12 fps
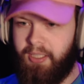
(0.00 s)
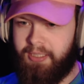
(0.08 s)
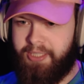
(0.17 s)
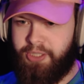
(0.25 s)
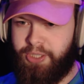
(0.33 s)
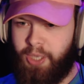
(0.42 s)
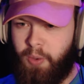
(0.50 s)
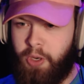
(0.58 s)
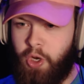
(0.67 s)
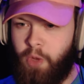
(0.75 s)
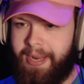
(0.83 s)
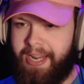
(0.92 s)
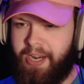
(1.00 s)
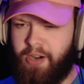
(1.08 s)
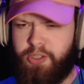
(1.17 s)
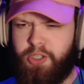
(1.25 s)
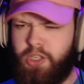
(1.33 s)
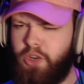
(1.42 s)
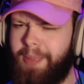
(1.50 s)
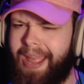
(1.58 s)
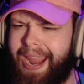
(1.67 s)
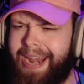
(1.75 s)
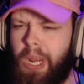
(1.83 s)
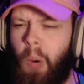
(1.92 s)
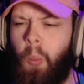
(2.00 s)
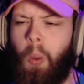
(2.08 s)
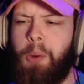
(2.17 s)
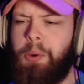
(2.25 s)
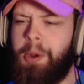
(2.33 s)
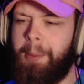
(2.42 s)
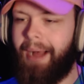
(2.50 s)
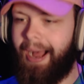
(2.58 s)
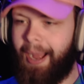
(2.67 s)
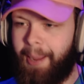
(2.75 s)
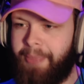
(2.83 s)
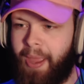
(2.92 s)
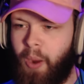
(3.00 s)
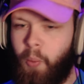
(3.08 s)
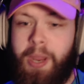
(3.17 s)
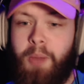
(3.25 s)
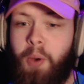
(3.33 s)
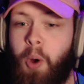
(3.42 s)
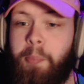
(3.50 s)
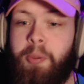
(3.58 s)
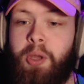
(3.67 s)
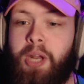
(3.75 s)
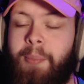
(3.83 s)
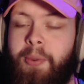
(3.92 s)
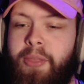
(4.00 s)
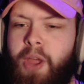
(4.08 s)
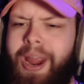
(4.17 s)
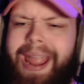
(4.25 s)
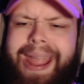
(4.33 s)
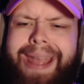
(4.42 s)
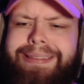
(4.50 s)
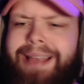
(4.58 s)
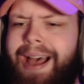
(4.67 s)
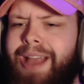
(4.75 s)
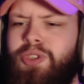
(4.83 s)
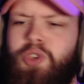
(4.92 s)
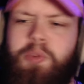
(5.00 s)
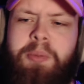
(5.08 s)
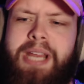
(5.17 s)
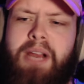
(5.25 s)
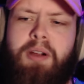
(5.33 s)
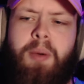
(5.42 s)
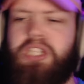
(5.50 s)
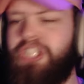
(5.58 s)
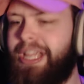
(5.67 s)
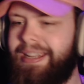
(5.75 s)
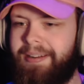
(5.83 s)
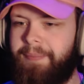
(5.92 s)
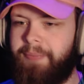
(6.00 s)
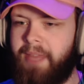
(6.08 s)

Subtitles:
Let's show Newman and her soup-hating woke mob that we won't put up with her anti-superhero agenda.